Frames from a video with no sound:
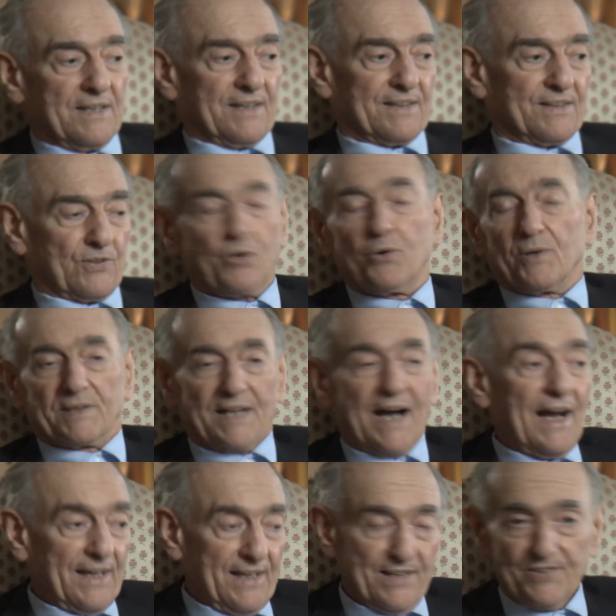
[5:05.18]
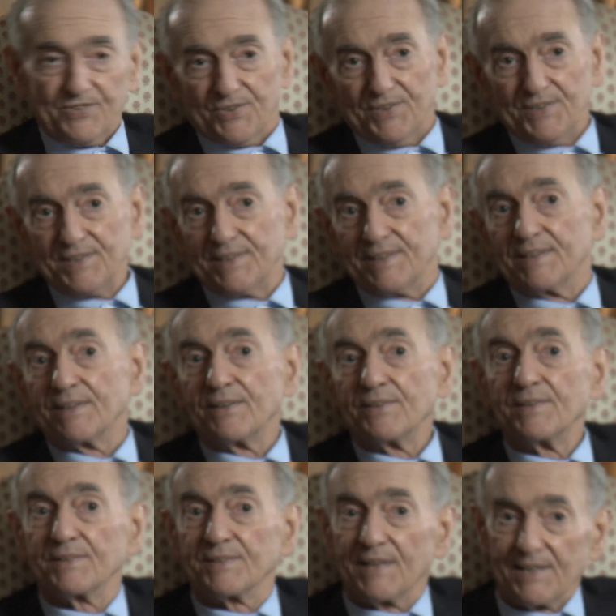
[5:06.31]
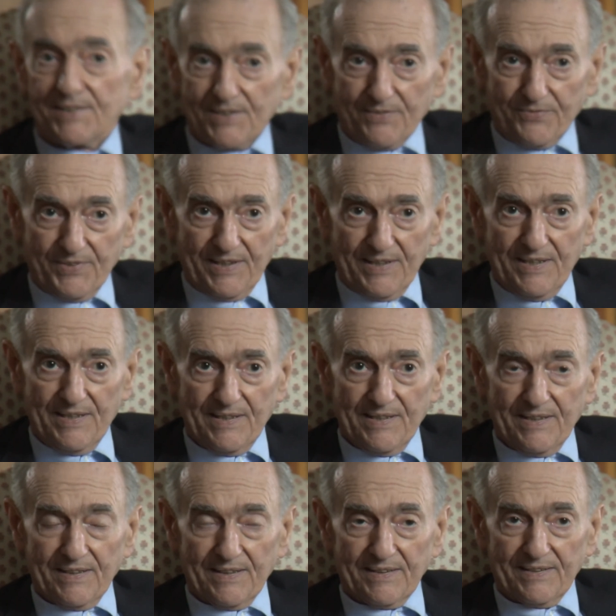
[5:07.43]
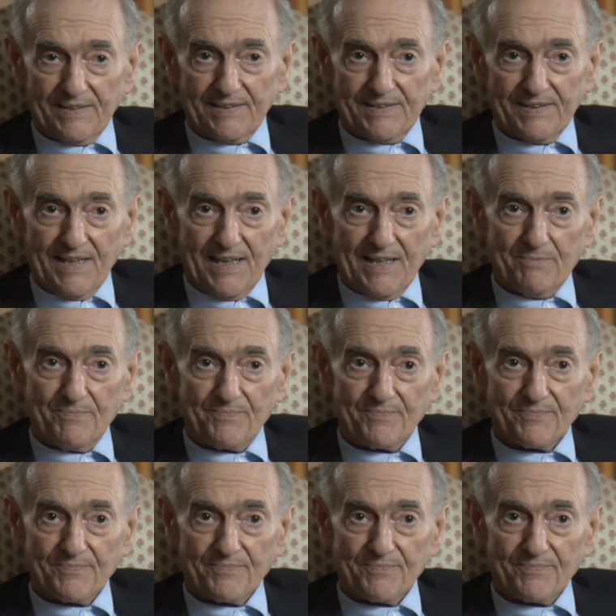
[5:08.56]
writings on SRV at this time.